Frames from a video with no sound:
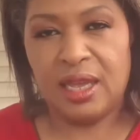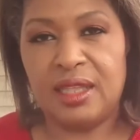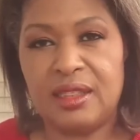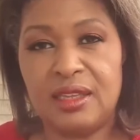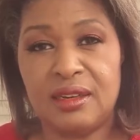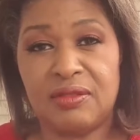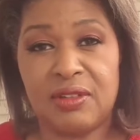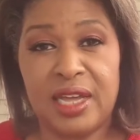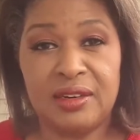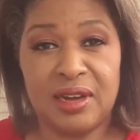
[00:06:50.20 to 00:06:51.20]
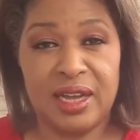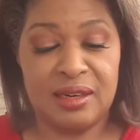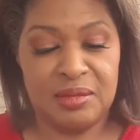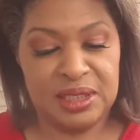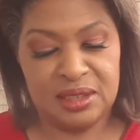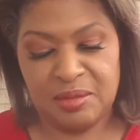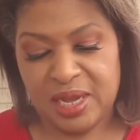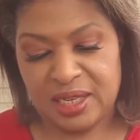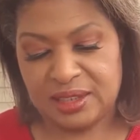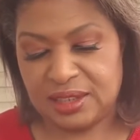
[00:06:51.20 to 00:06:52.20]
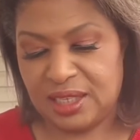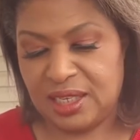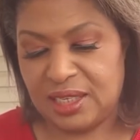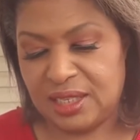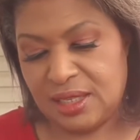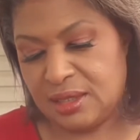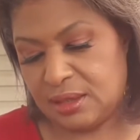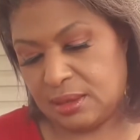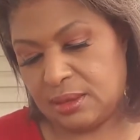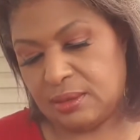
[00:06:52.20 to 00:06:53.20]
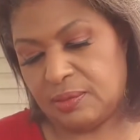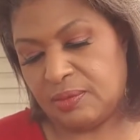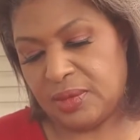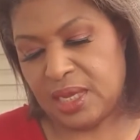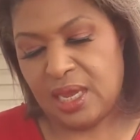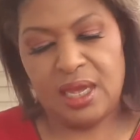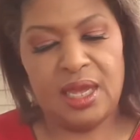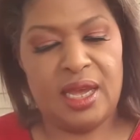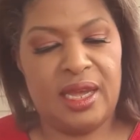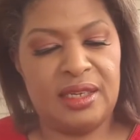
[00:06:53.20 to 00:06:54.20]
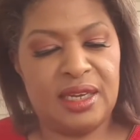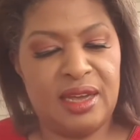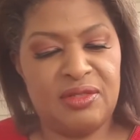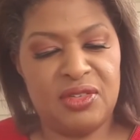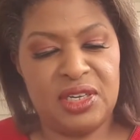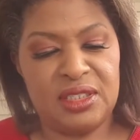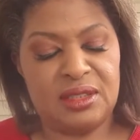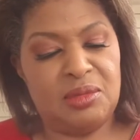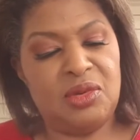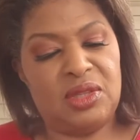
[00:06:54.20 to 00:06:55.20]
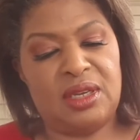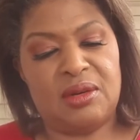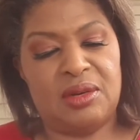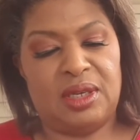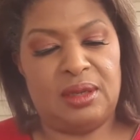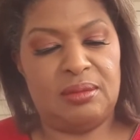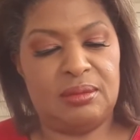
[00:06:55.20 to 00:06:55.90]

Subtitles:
And then the final item in this box is Anti-Frizz Smoothing Cream